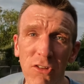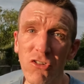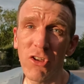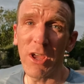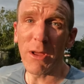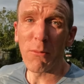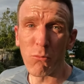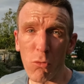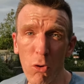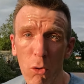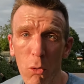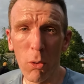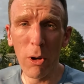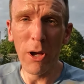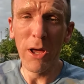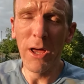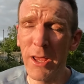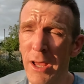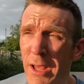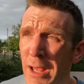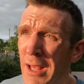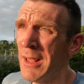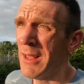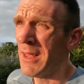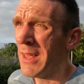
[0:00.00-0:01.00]
in general
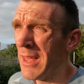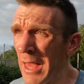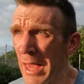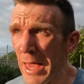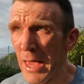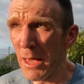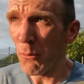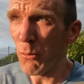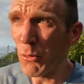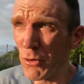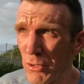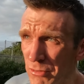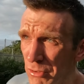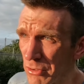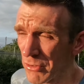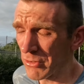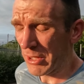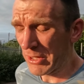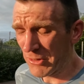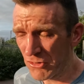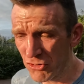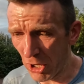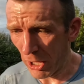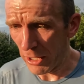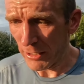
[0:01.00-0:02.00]
it
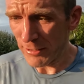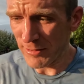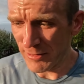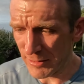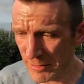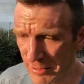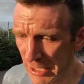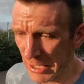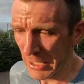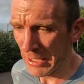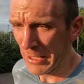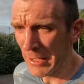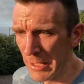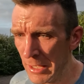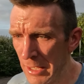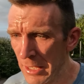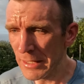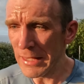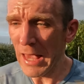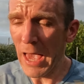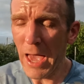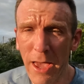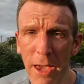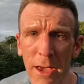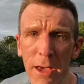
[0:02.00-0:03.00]
was just
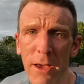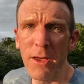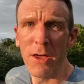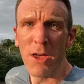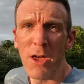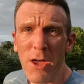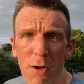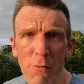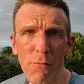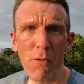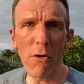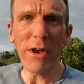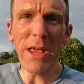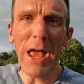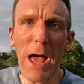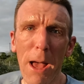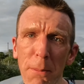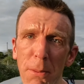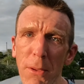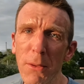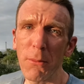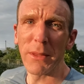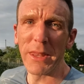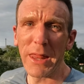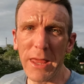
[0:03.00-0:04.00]
yeah very
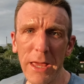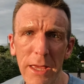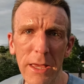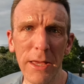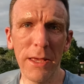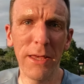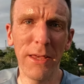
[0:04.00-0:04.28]
happy with it